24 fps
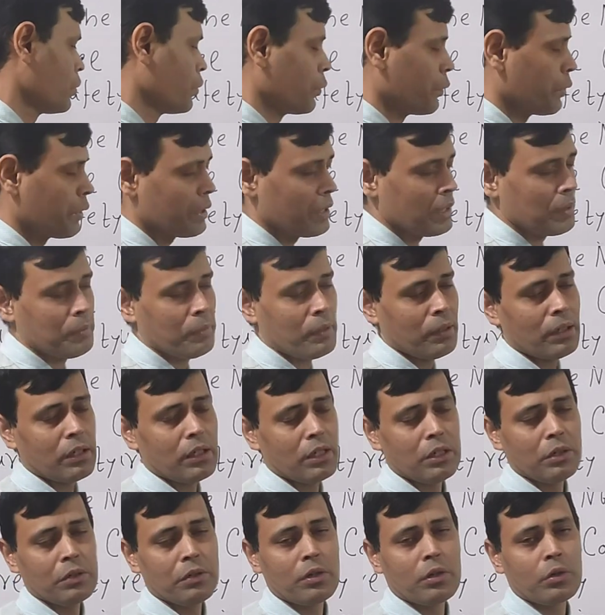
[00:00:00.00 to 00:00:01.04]
Whenever
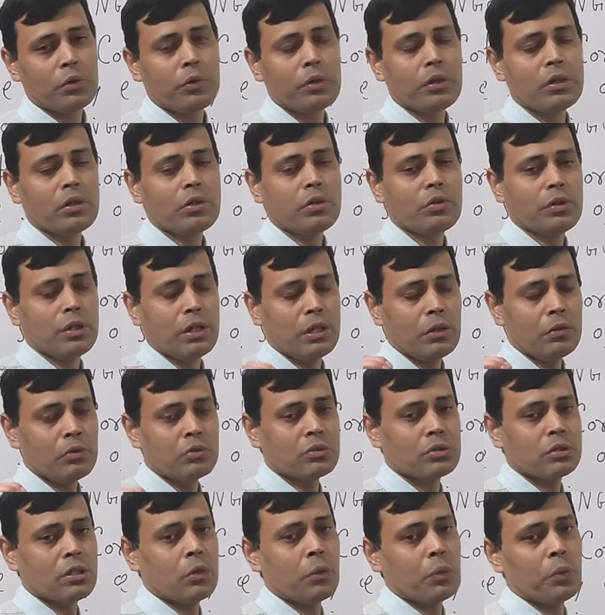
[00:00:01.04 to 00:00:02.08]
you are going to
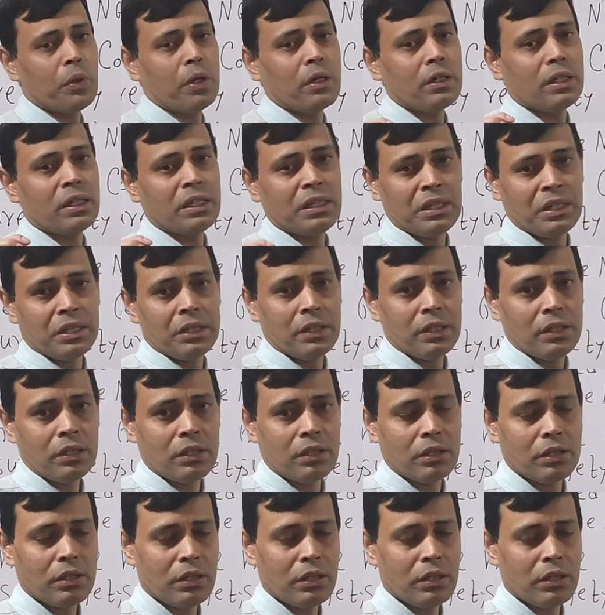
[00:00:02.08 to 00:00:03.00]
use the word irritated,